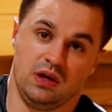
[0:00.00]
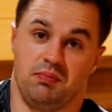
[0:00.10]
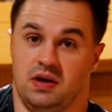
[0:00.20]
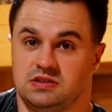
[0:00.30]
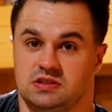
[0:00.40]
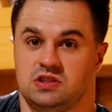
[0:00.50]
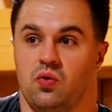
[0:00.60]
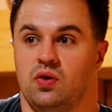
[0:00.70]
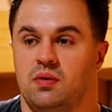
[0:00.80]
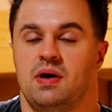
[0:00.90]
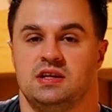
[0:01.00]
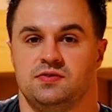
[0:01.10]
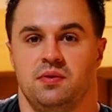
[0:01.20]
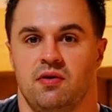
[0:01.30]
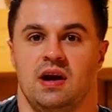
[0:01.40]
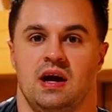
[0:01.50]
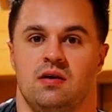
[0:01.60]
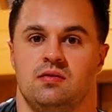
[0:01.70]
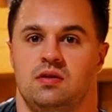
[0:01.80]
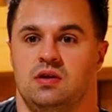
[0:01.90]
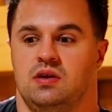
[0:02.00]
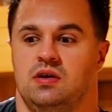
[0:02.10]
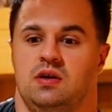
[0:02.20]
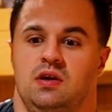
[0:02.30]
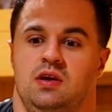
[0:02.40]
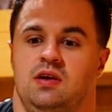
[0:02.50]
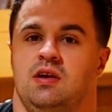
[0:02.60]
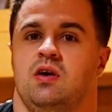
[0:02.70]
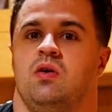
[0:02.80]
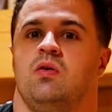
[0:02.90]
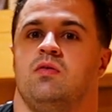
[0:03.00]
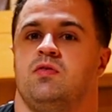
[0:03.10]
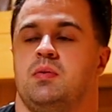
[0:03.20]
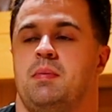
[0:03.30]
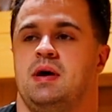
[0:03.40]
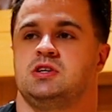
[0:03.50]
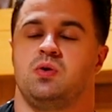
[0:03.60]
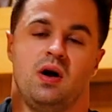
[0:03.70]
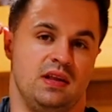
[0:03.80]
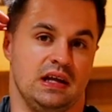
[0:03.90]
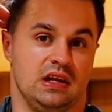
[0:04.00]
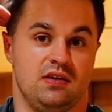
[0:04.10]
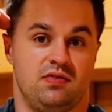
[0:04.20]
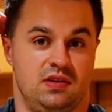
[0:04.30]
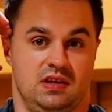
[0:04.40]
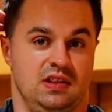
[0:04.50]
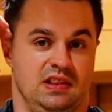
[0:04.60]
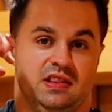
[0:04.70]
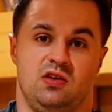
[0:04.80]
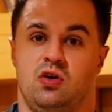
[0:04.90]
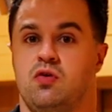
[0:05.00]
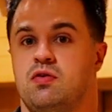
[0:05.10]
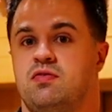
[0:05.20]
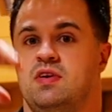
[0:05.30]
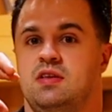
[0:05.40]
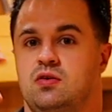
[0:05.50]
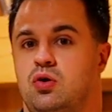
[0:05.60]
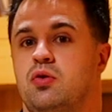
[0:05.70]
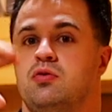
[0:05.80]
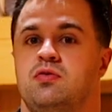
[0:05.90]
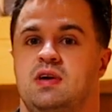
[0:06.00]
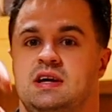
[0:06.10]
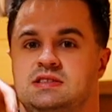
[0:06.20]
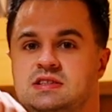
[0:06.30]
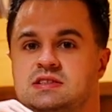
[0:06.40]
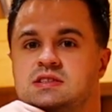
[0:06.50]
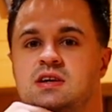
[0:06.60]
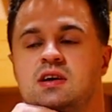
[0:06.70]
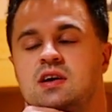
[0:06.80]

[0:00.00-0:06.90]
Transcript: because it's going the best for me right now. You know, for my bench, squat, and deadlift, they'll go through phases.